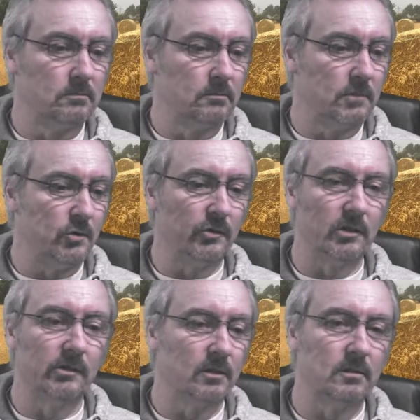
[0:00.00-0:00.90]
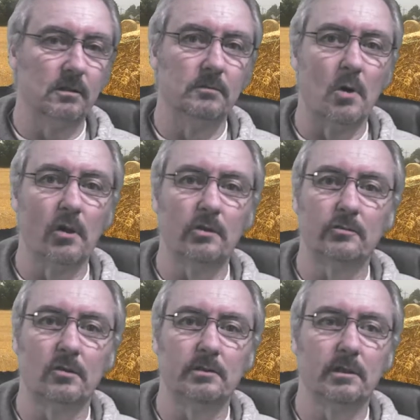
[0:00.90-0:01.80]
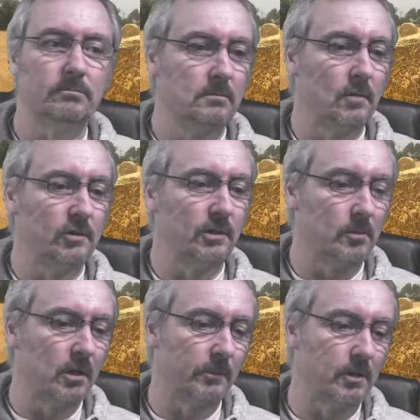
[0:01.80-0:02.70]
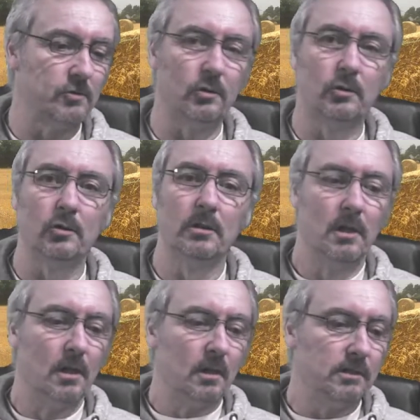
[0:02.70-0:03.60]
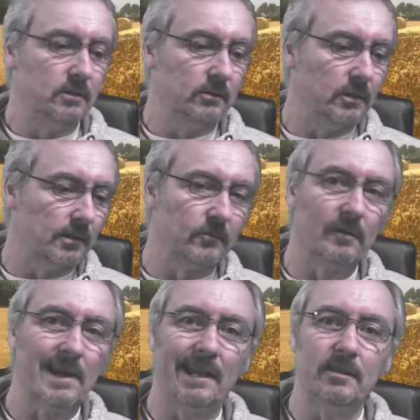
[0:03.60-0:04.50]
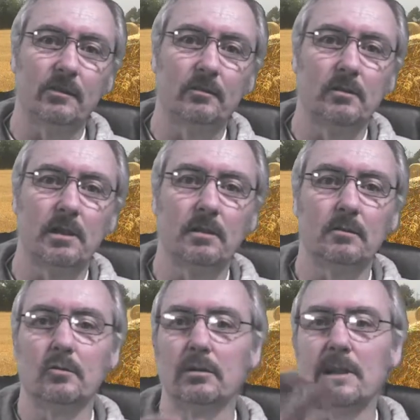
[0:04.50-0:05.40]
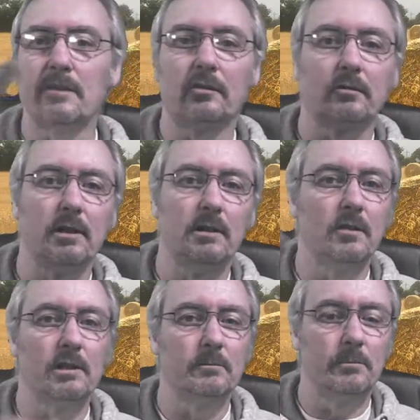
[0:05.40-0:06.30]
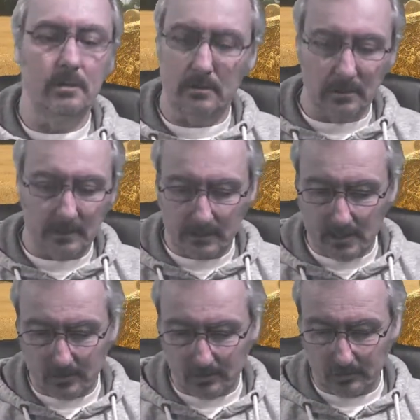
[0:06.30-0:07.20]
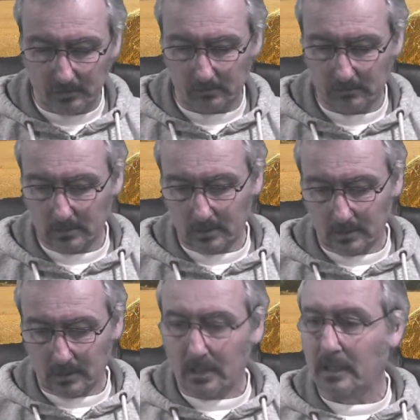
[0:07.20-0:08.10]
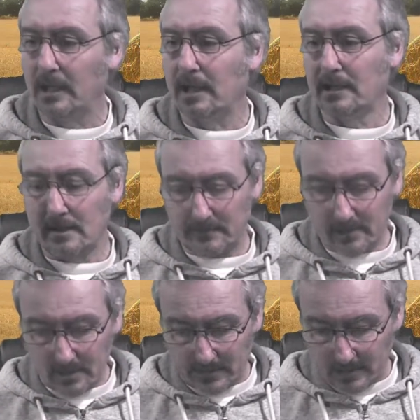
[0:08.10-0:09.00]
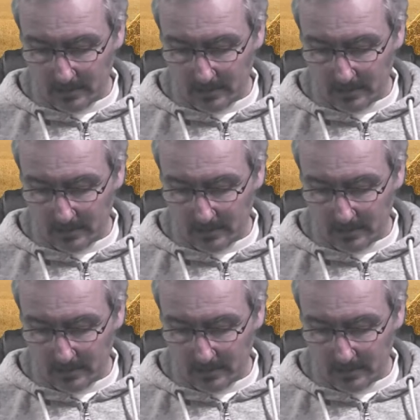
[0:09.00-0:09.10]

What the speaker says: use it as a monitor on your, well, I suppose you could use it as some sort of editing screen or another screen on your computer, I don't know, because you can connect that via there.